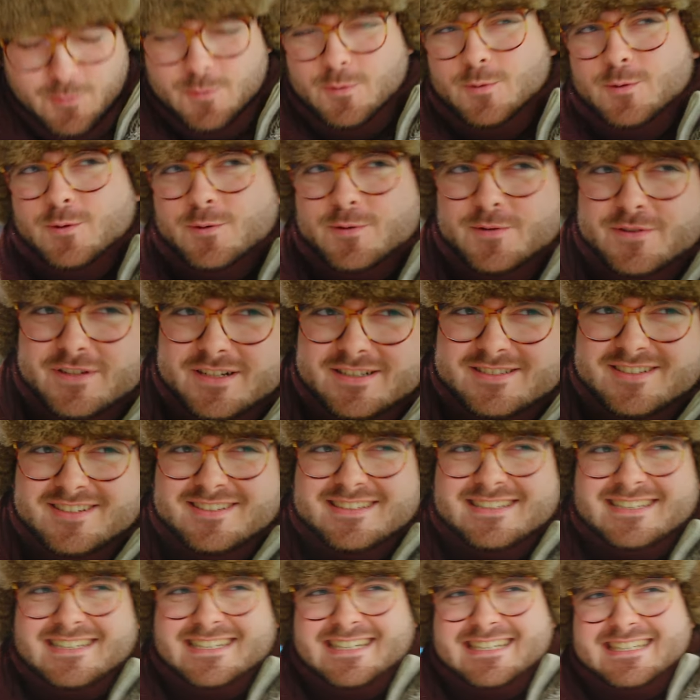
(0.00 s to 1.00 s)
Oof, they're
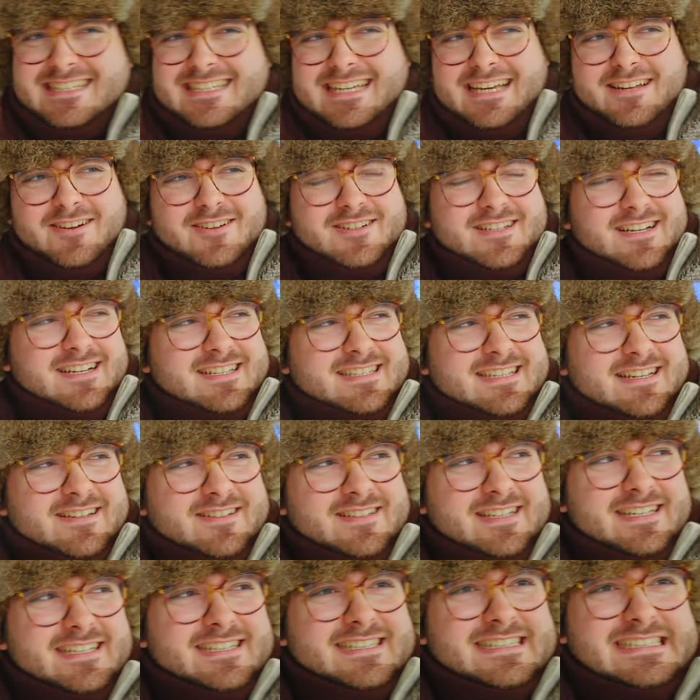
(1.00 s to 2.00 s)
turning into tater tots
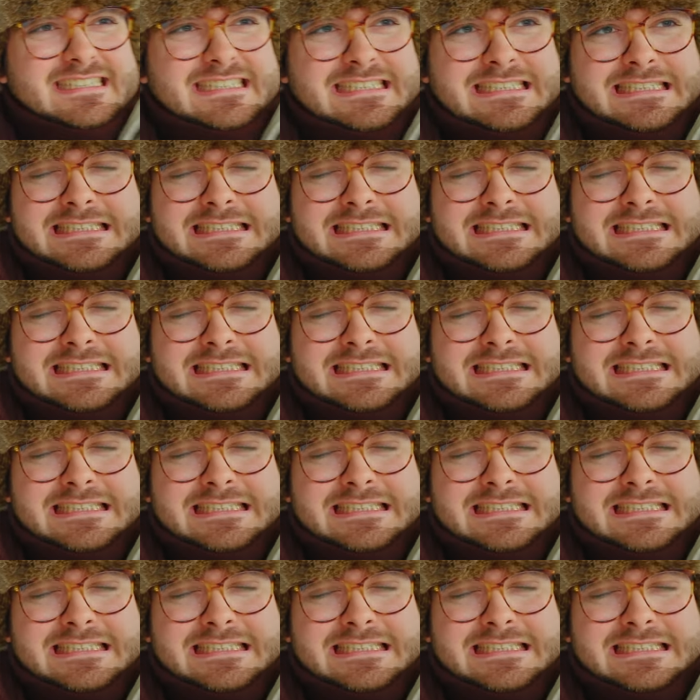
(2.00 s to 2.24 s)
out here.